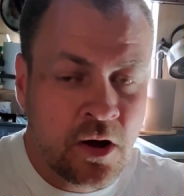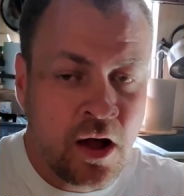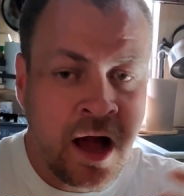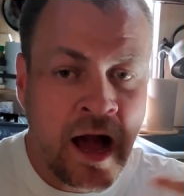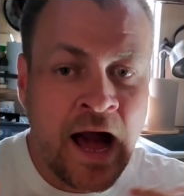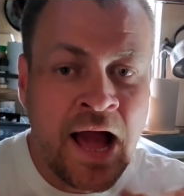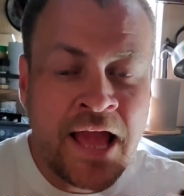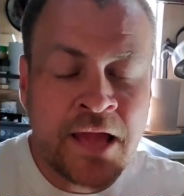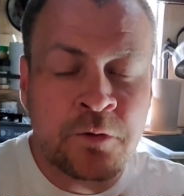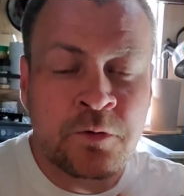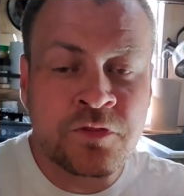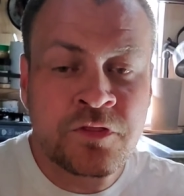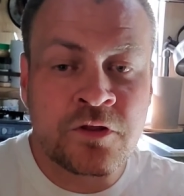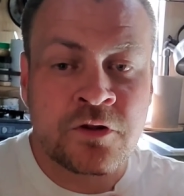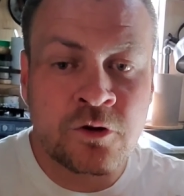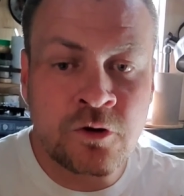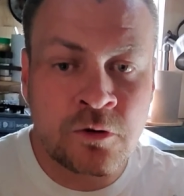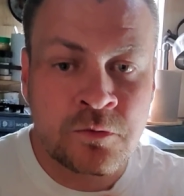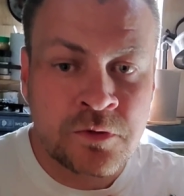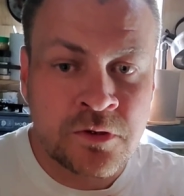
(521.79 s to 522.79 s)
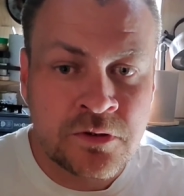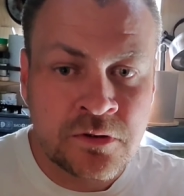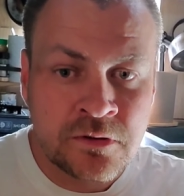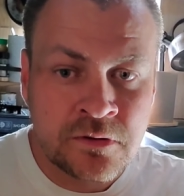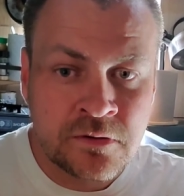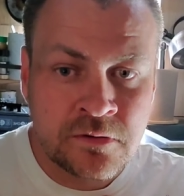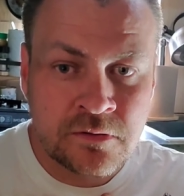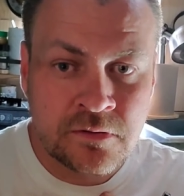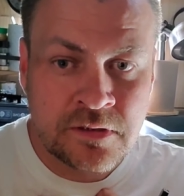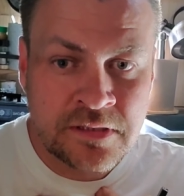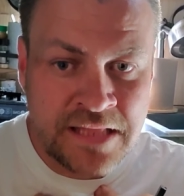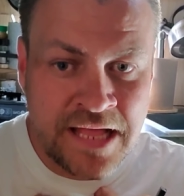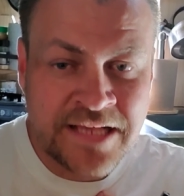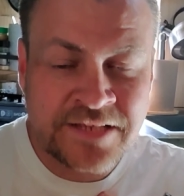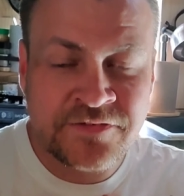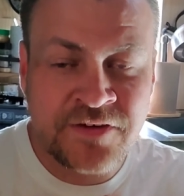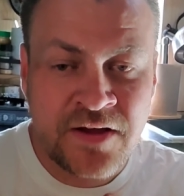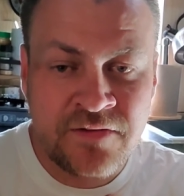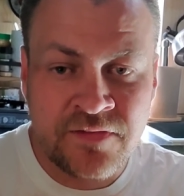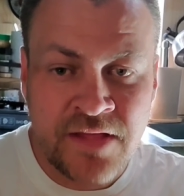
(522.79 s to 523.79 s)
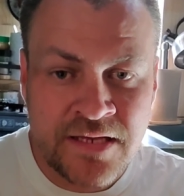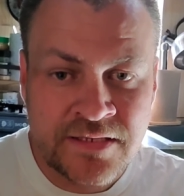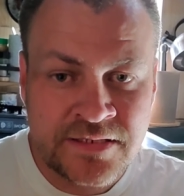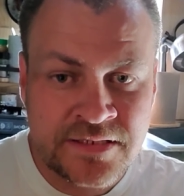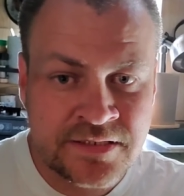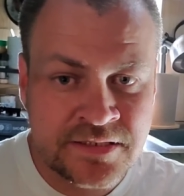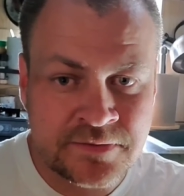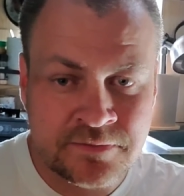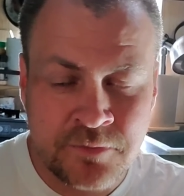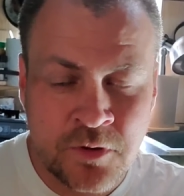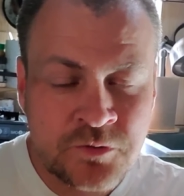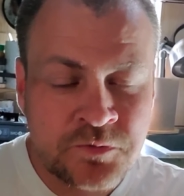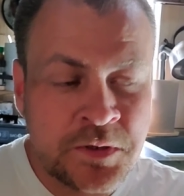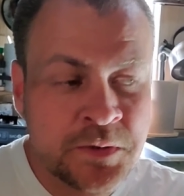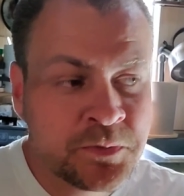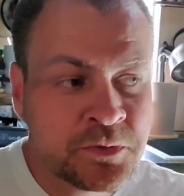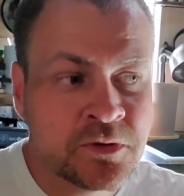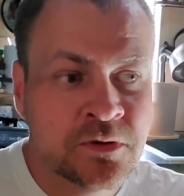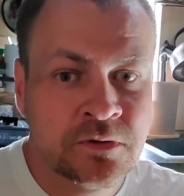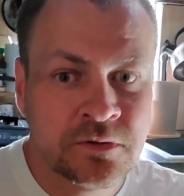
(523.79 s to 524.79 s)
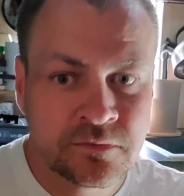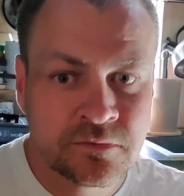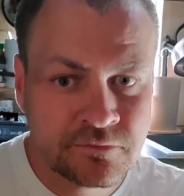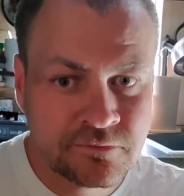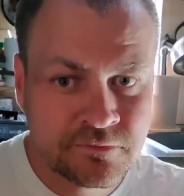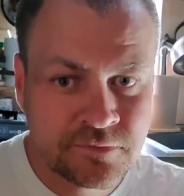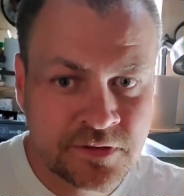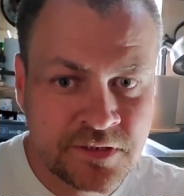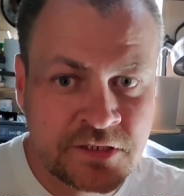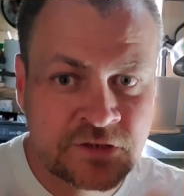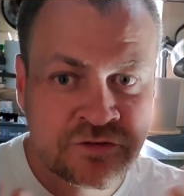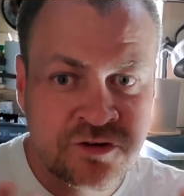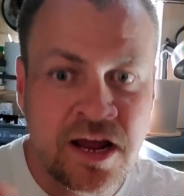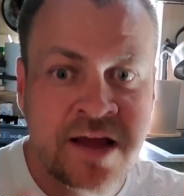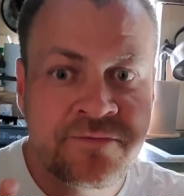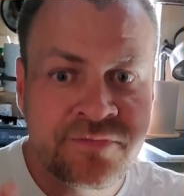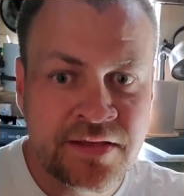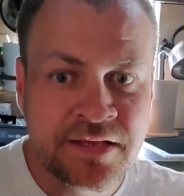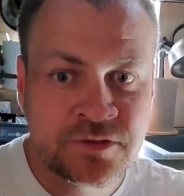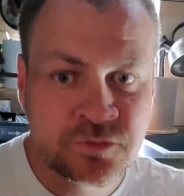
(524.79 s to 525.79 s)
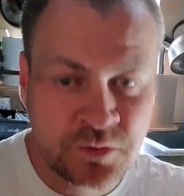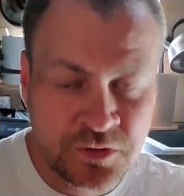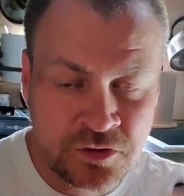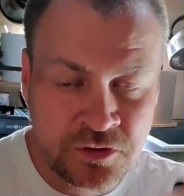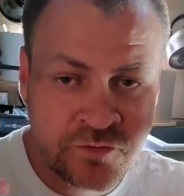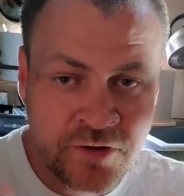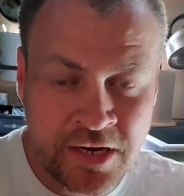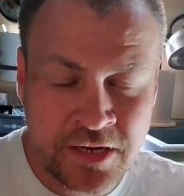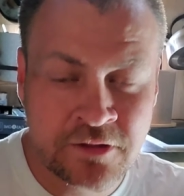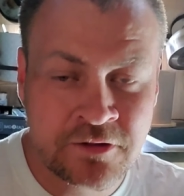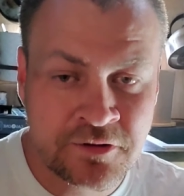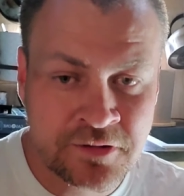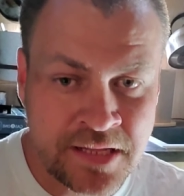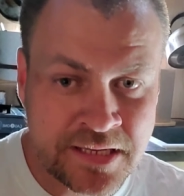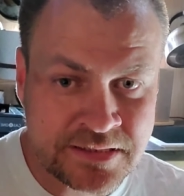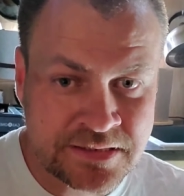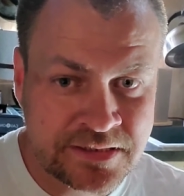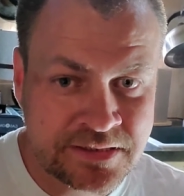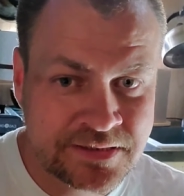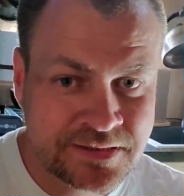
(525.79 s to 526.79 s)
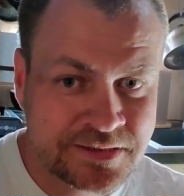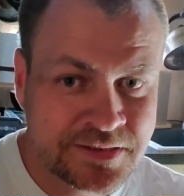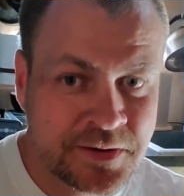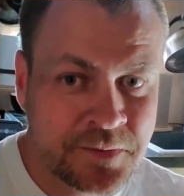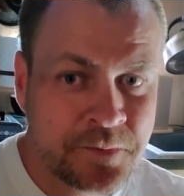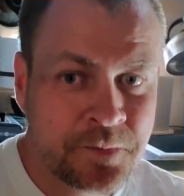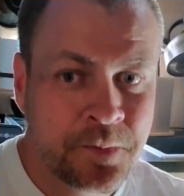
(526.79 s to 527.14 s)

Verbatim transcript: I, with a normal Class 5 license, most people can drive these with a regular license.